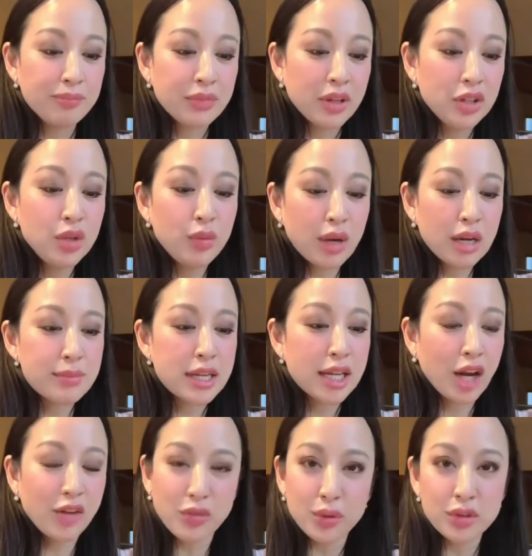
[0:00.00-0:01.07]
you want to be
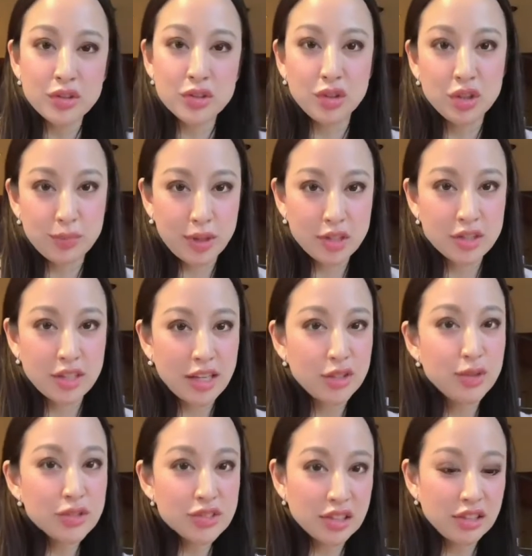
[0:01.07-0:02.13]
careful with the toothbrush that you
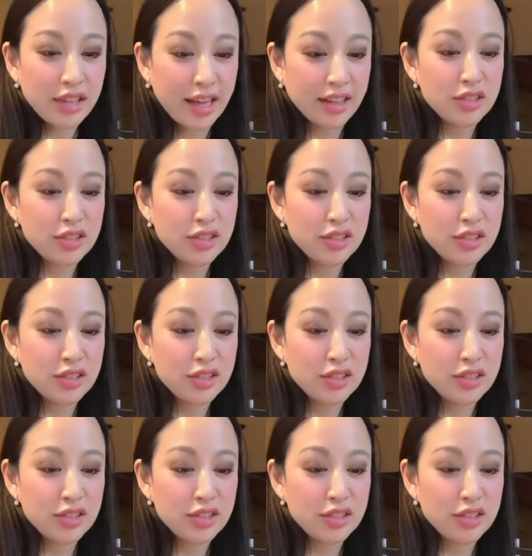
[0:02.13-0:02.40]
select.